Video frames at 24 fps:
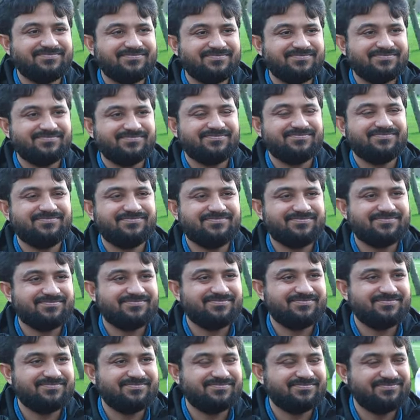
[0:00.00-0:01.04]

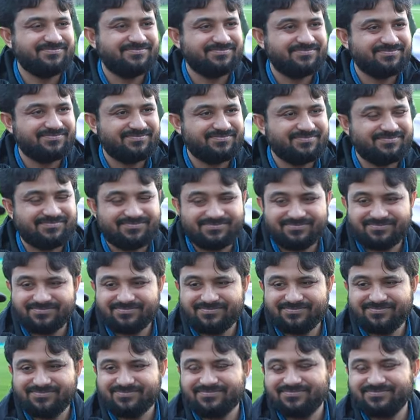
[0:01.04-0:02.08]

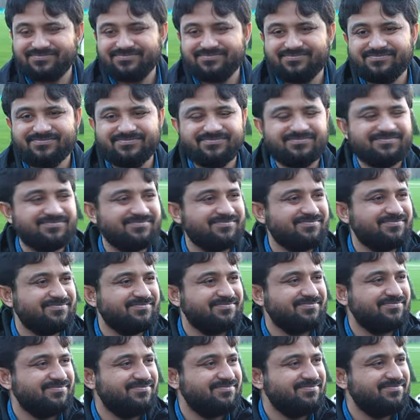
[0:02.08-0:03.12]

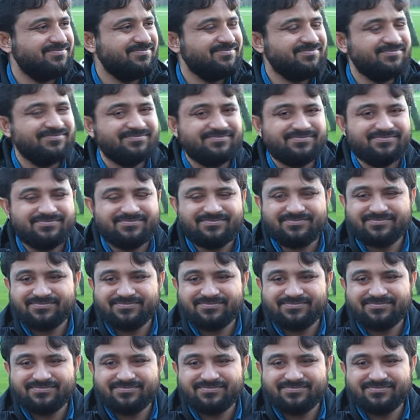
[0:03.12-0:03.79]
No words are spoken by the person on screen.